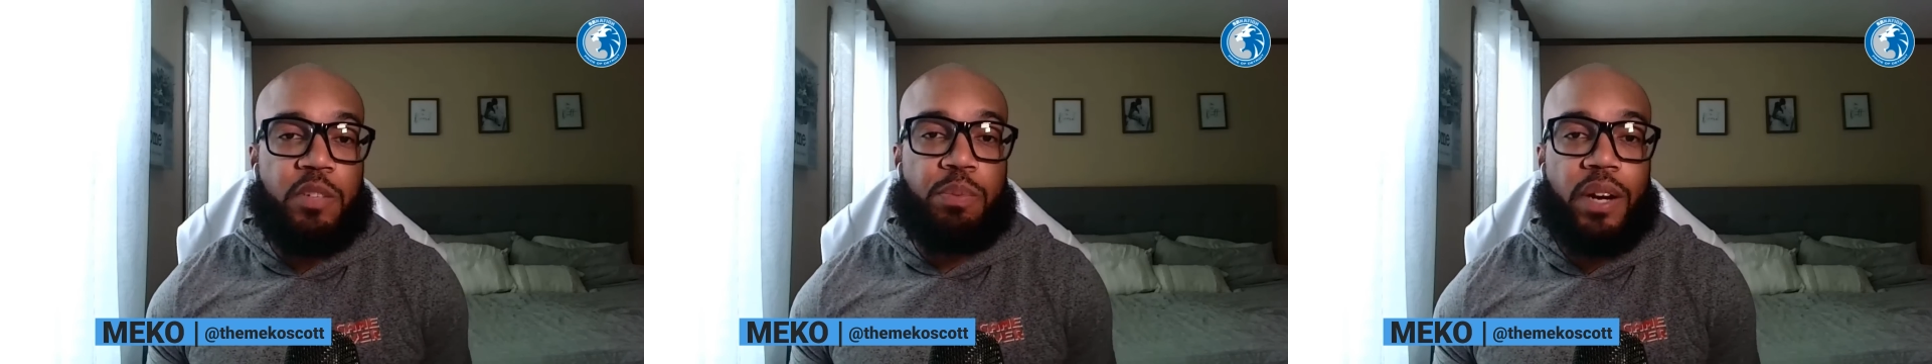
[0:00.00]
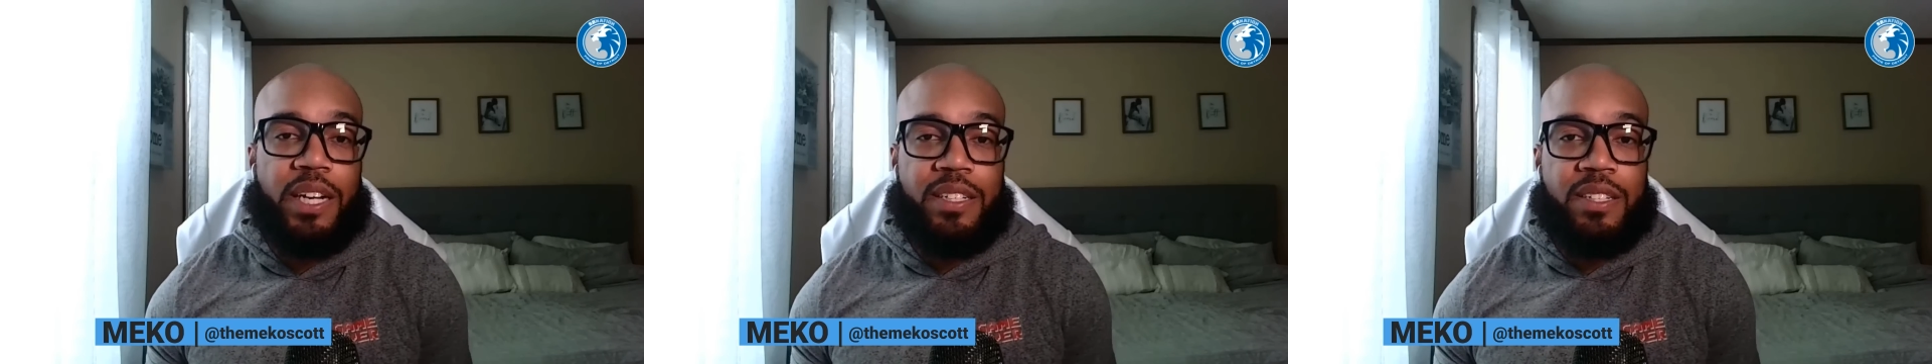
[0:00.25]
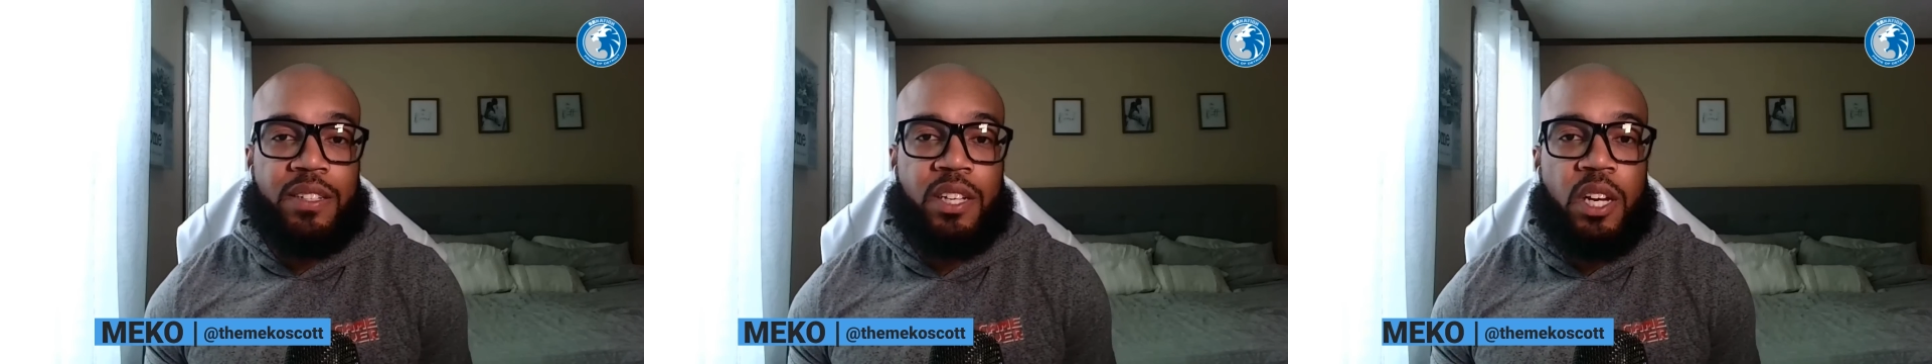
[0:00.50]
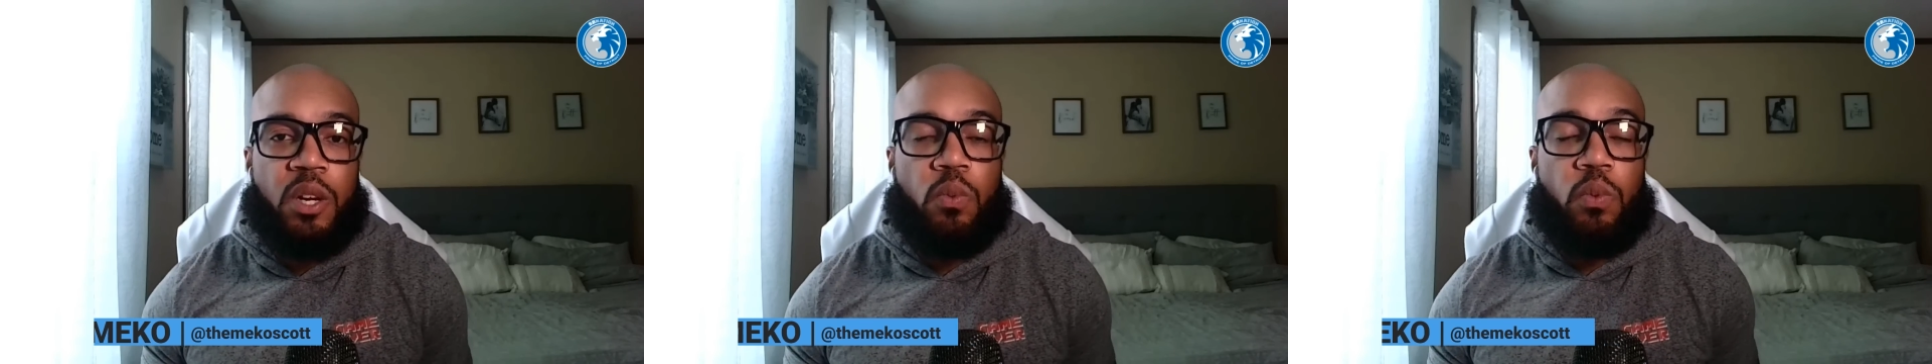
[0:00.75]
practice
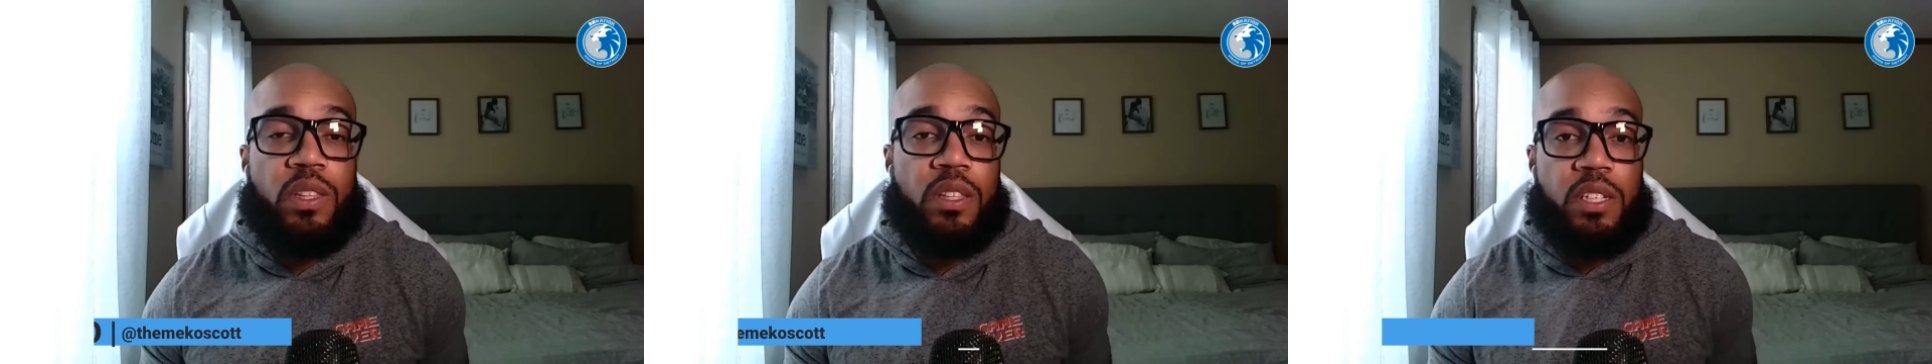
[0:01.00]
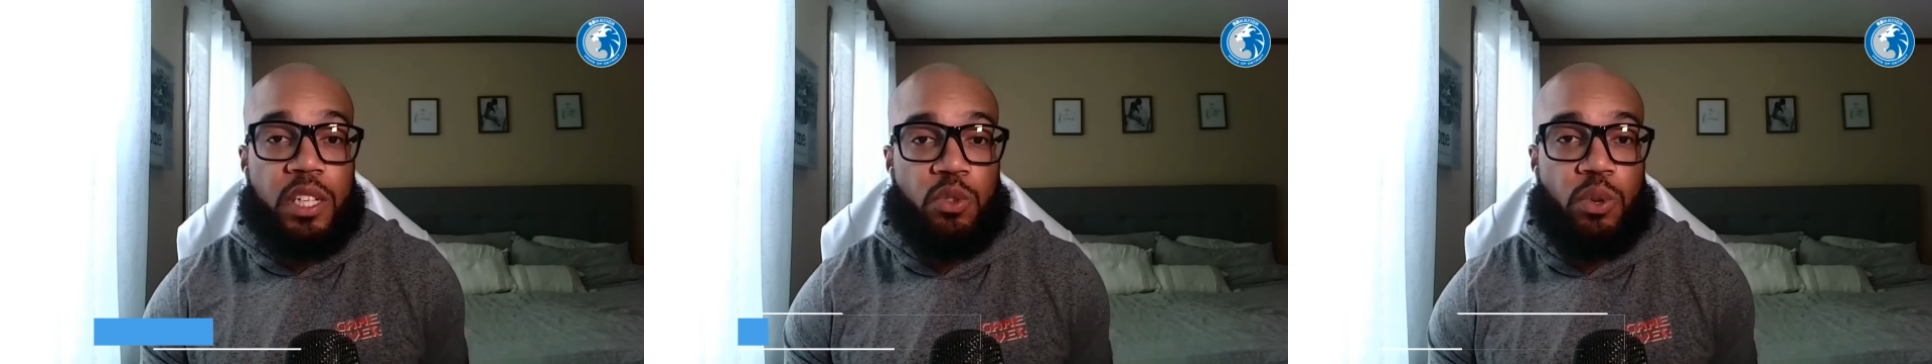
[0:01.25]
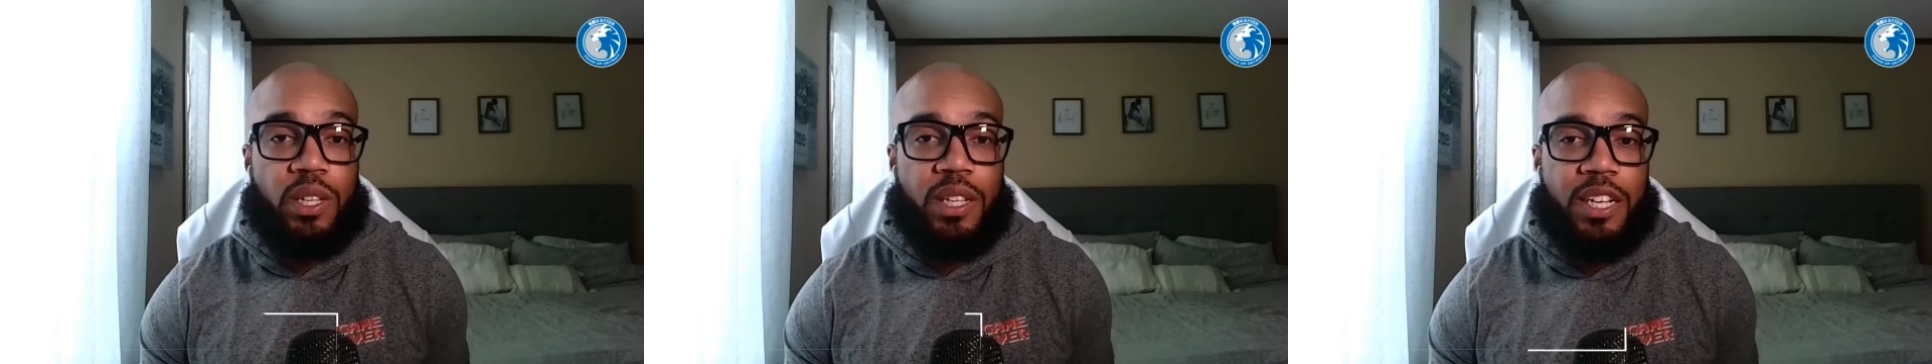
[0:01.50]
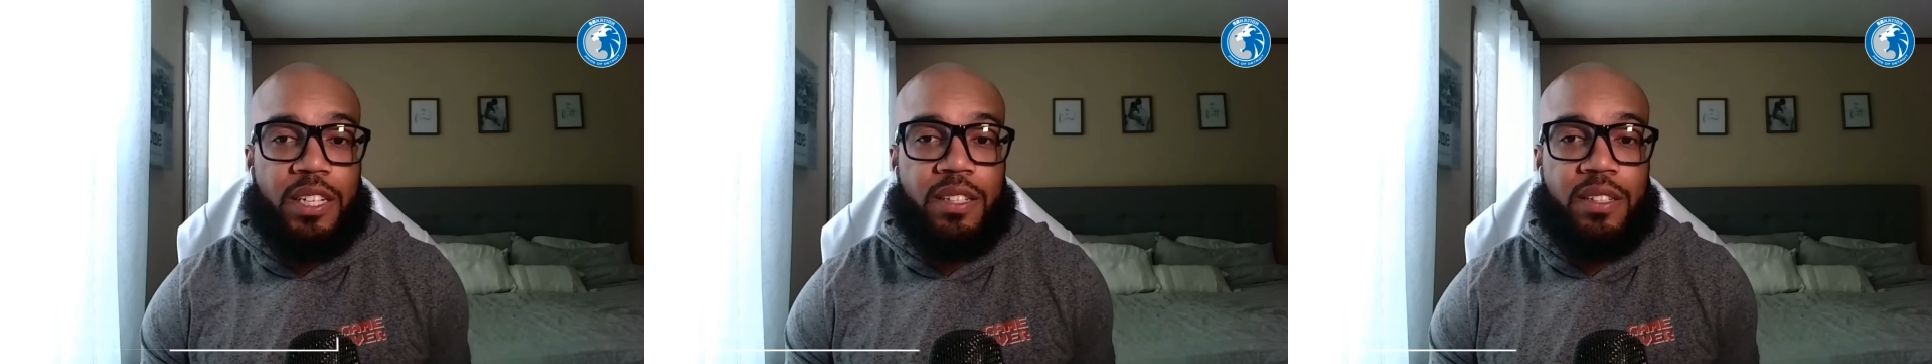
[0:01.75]
with the Detroit
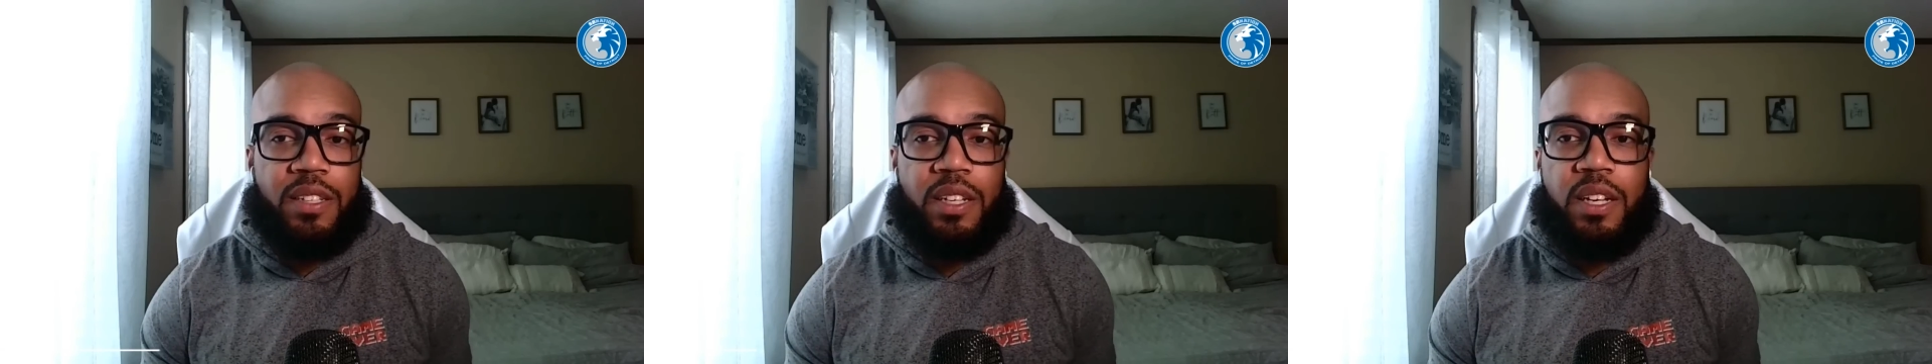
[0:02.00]
Lions.